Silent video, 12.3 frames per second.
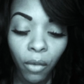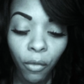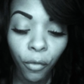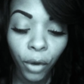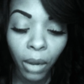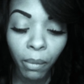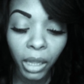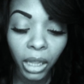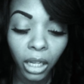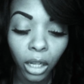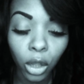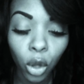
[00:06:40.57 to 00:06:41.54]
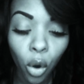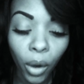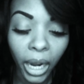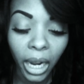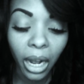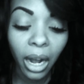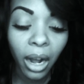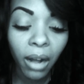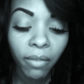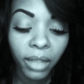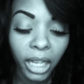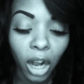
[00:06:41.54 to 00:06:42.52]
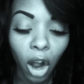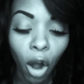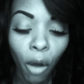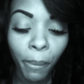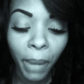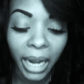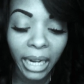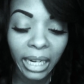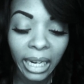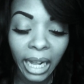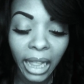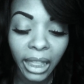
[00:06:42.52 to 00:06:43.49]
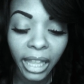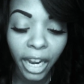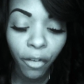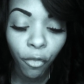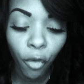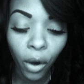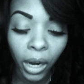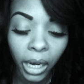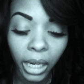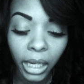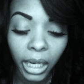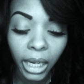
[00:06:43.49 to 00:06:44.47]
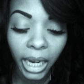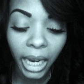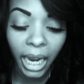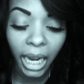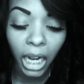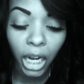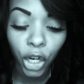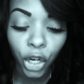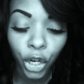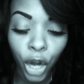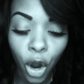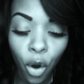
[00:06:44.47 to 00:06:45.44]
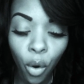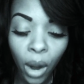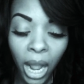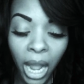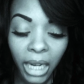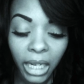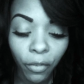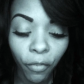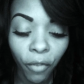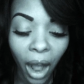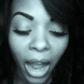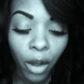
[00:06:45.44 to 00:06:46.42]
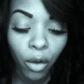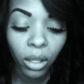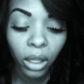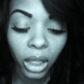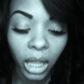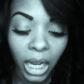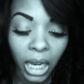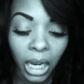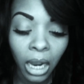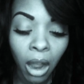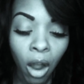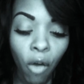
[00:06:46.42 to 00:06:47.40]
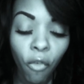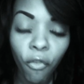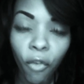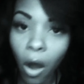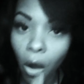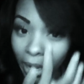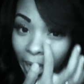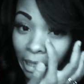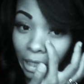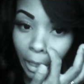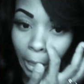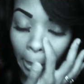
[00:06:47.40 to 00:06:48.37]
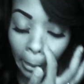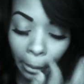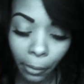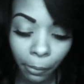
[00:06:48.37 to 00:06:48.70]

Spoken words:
from the glory of the Almighty. Therefore can no defiled thing fall into her.